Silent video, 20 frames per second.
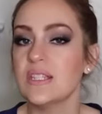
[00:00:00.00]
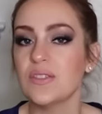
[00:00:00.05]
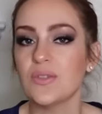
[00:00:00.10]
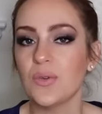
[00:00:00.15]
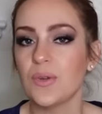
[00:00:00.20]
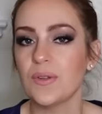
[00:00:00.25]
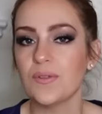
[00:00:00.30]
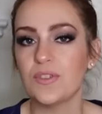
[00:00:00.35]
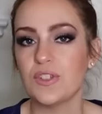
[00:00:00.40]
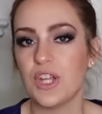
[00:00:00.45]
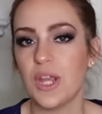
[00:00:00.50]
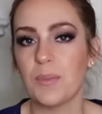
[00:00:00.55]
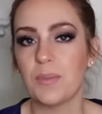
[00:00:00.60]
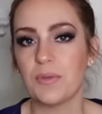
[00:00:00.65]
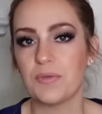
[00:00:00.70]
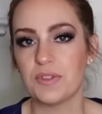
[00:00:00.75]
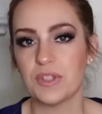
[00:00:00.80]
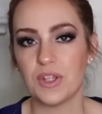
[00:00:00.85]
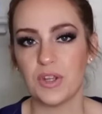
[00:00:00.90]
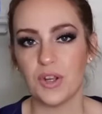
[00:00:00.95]
sort of shape of
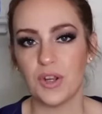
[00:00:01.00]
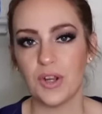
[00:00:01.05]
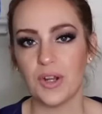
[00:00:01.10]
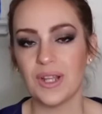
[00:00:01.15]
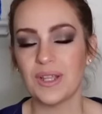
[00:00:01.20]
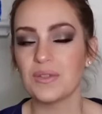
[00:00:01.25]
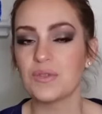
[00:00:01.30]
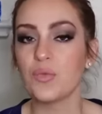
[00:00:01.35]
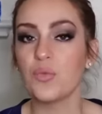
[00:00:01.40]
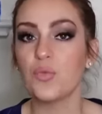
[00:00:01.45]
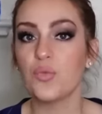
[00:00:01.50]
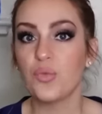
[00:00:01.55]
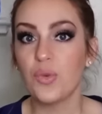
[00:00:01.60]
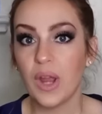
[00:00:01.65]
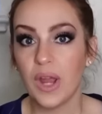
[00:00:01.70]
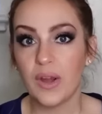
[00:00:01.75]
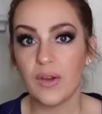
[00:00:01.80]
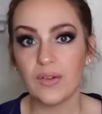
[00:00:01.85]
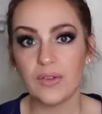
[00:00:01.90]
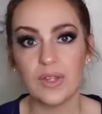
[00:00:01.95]
skirt is
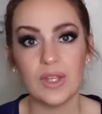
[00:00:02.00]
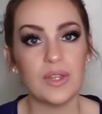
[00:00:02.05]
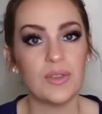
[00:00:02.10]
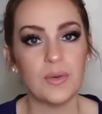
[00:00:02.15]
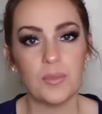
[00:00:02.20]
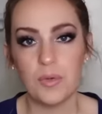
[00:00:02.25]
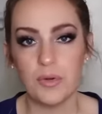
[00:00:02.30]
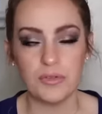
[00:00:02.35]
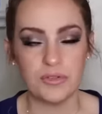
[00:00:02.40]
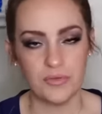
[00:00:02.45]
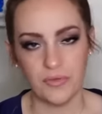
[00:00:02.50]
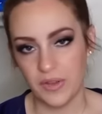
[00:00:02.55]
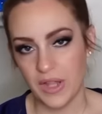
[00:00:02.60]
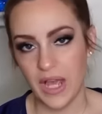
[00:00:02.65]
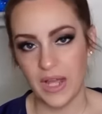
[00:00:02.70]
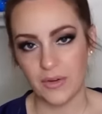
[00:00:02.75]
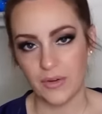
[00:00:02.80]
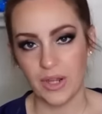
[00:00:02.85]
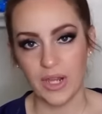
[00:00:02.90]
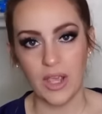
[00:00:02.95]
rarely the most
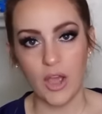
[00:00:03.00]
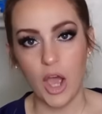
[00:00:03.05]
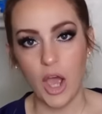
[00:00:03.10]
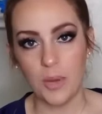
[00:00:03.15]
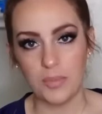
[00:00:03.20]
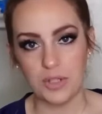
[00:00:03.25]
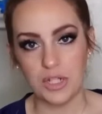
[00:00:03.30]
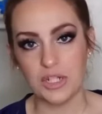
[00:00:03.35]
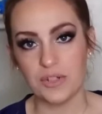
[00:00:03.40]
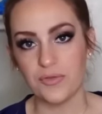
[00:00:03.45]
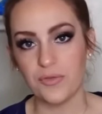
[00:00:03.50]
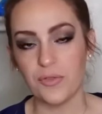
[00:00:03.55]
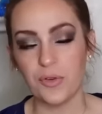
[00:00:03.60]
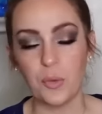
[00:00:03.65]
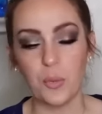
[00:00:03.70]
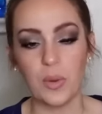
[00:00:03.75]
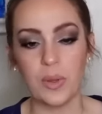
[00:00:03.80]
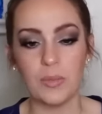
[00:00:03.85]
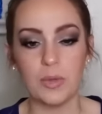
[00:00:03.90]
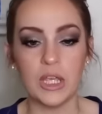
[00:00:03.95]
flattering option for
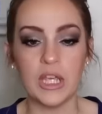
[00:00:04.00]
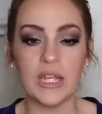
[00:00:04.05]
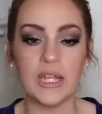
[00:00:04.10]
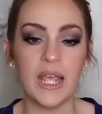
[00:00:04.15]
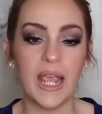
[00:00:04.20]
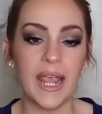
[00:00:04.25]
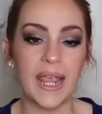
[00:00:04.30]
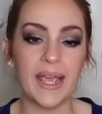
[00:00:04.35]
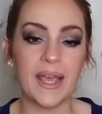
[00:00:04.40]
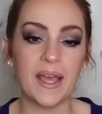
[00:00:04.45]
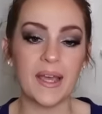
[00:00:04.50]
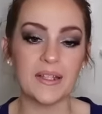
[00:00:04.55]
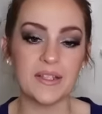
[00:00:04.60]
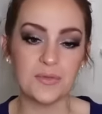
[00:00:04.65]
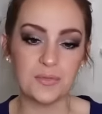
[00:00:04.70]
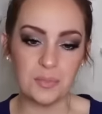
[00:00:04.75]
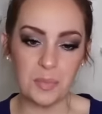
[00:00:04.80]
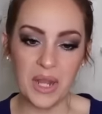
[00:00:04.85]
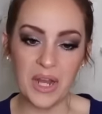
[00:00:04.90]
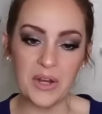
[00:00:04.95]
women, and
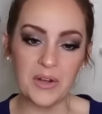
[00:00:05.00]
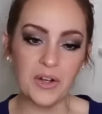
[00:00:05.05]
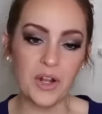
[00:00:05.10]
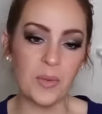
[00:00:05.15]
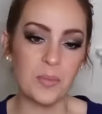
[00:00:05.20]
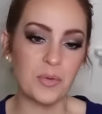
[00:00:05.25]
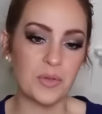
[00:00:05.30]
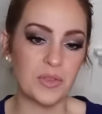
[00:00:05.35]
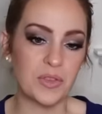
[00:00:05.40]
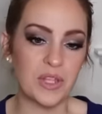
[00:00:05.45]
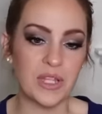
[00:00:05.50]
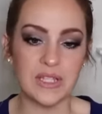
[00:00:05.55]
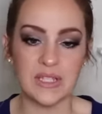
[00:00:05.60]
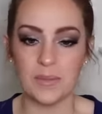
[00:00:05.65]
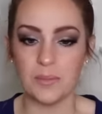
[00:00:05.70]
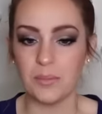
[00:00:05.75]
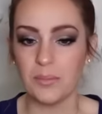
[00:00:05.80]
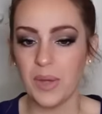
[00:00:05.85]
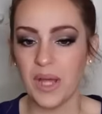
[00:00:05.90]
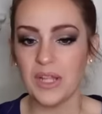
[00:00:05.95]
paired up with these
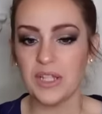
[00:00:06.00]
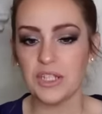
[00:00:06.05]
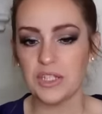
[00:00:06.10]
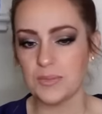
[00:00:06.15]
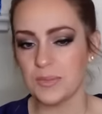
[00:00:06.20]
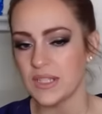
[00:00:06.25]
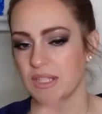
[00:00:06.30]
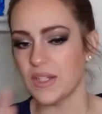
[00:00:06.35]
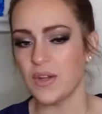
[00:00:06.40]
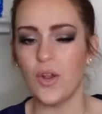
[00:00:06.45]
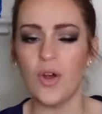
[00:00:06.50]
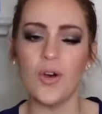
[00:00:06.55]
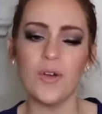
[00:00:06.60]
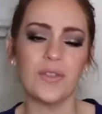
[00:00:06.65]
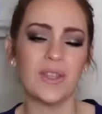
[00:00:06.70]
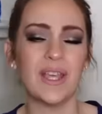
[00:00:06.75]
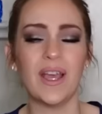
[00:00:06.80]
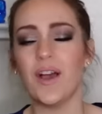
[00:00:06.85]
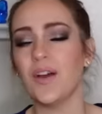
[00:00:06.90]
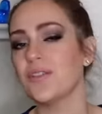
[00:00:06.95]
embellishments and all
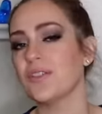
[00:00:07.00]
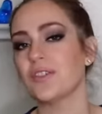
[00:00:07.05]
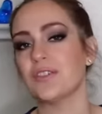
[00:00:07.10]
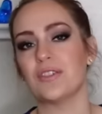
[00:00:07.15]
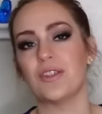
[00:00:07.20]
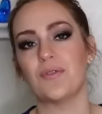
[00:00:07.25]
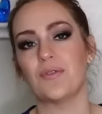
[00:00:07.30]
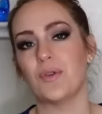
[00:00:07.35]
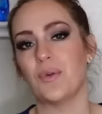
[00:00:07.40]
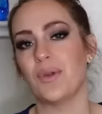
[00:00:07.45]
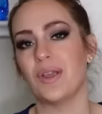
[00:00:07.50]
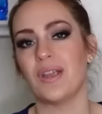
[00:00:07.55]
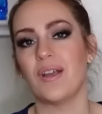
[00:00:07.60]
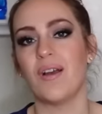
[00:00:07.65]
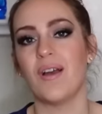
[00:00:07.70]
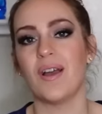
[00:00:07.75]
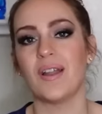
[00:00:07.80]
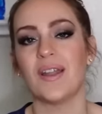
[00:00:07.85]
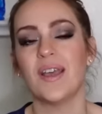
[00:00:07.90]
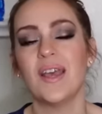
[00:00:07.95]
the other stuff going
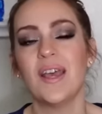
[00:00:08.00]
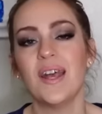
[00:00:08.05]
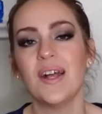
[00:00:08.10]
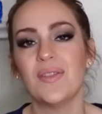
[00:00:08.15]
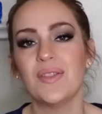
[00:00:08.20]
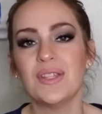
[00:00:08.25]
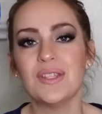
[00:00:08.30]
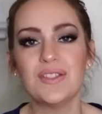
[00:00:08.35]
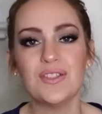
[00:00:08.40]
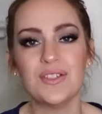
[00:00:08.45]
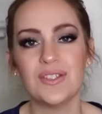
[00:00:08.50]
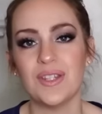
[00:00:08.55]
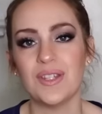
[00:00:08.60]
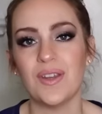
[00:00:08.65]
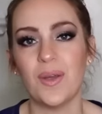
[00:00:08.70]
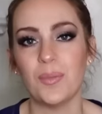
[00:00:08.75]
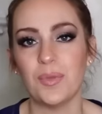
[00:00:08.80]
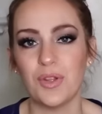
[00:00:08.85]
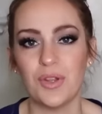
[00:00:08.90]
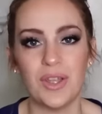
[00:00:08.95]
on, this just ends
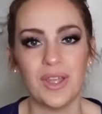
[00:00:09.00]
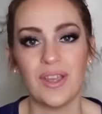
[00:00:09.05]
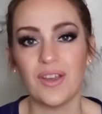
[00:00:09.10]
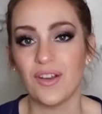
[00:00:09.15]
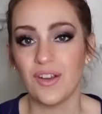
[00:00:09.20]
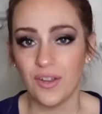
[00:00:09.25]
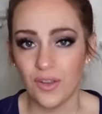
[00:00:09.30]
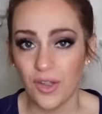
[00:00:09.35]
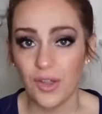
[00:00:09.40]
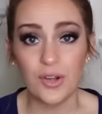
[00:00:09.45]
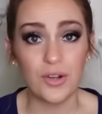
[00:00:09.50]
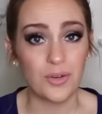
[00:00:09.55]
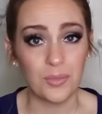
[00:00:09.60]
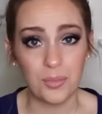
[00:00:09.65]
up looking a cluttered